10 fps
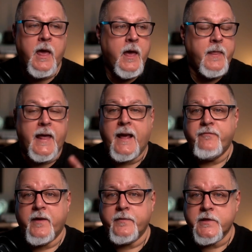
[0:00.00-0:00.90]
And I
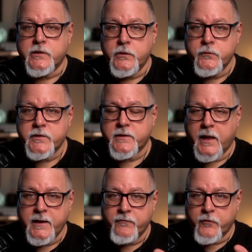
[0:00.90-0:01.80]
found this new
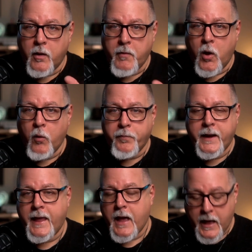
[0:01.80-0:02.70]
study from
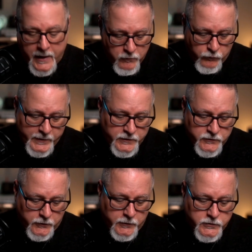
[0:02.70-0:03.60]
OpenAI
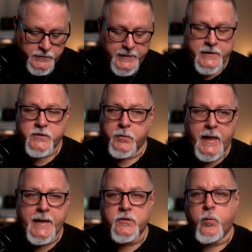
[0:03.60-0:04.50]
research that
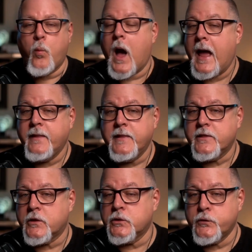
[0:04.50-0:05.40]
explains why
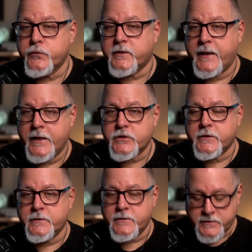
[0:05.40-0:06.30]
these
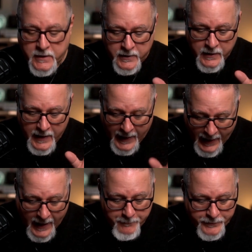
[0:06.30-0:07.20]
hallucinations
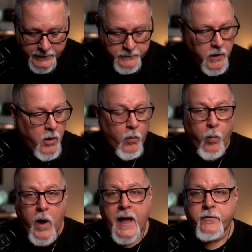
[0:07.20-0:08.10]
happen,
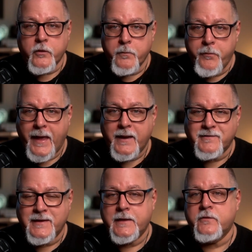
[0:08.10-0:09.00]
why they're
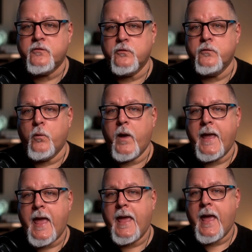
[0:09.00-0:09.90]
baked into the
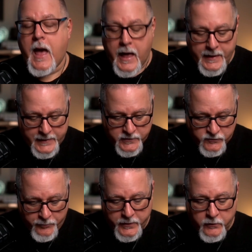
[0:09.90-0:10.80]
way AI is
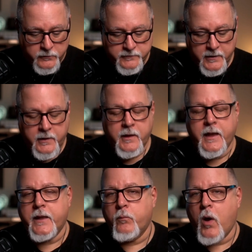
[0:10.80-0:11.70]
built,
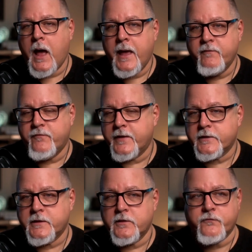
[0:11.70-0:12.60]
and why
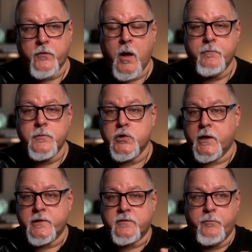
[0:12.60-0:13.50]
fixes from
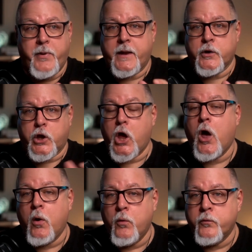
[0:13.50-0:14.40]
just better
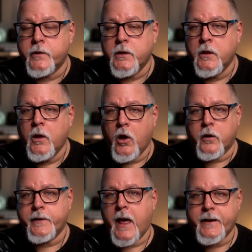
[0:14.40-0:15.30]
code
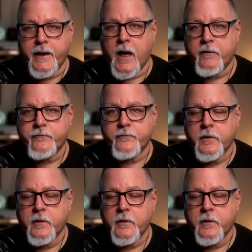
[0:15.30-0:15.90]
are not enough.